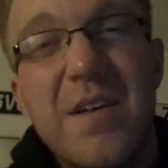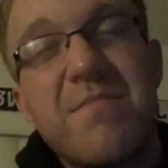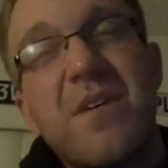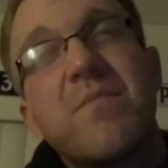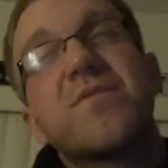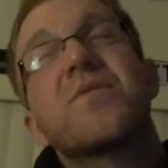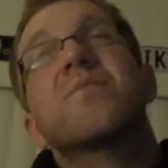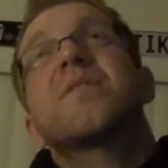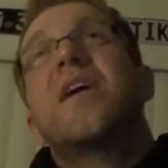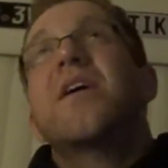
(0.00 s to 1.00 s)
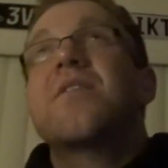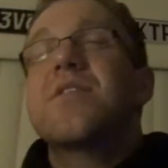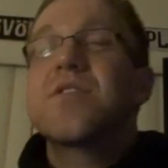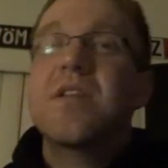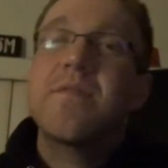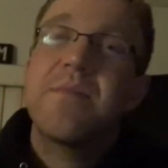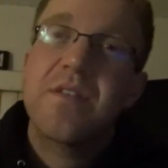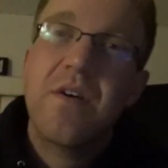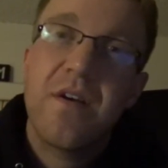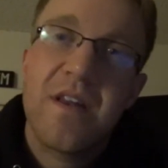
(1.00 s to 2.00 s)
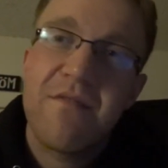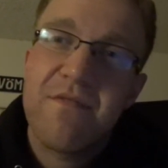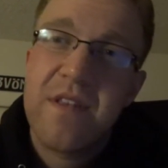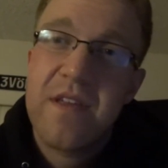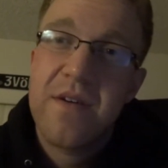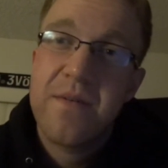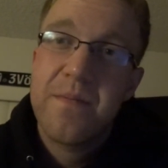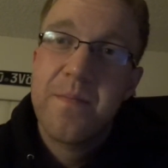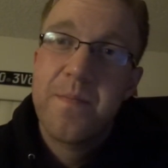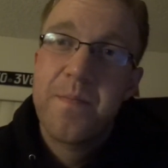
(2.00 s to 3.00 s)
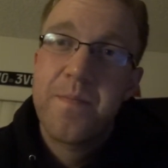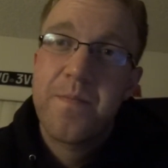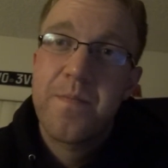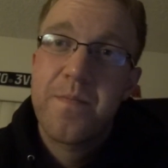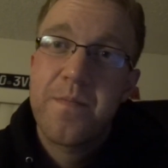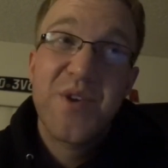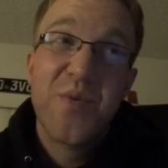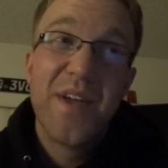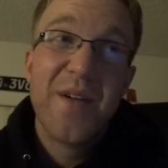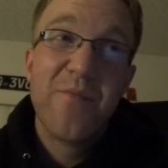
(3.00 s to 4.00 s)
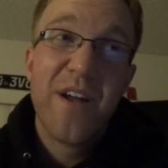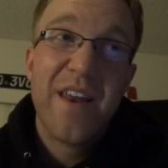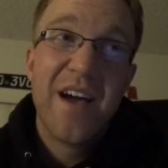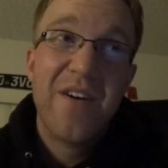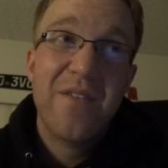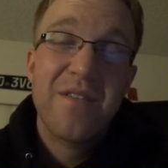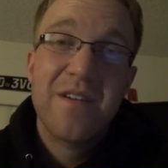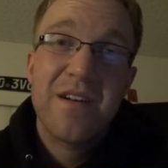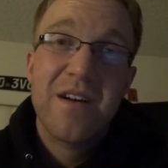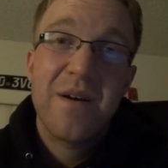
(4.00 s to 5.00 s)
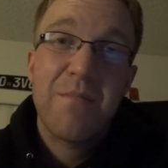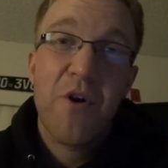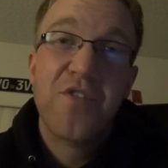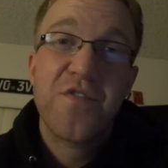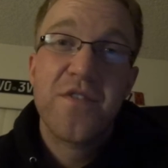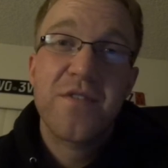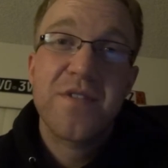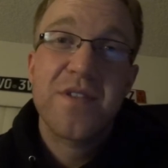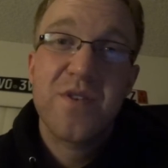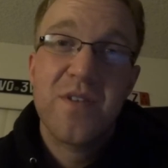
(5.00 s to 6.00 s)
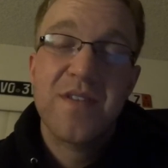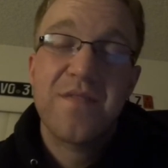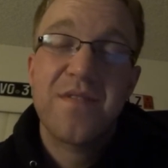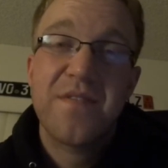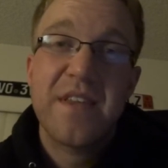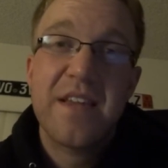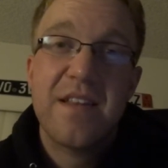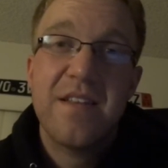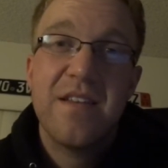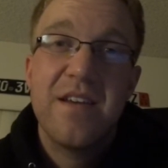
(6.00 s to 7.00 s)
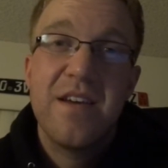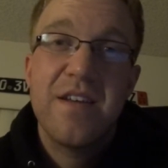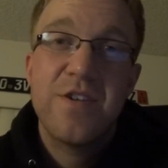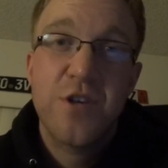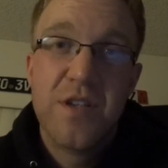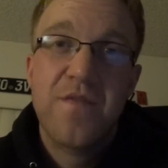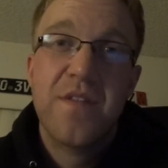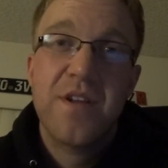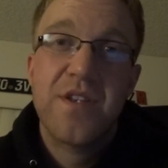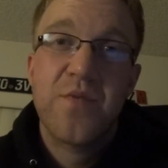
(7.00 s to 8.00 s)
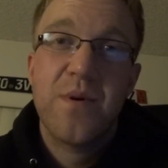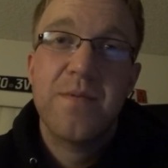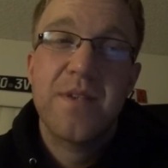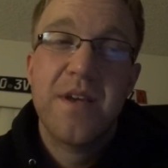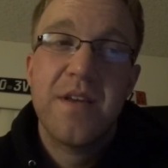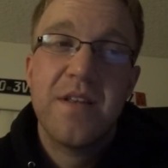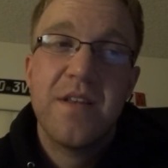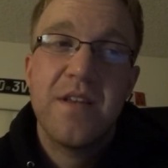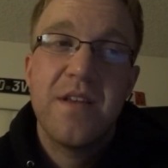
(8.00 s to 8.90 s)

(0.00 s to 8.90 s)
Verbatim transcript: I'm, I'm so tired. I shouldn't even be talking on video. 2 a.m. right now, March 1st, 2015. Just finished the website.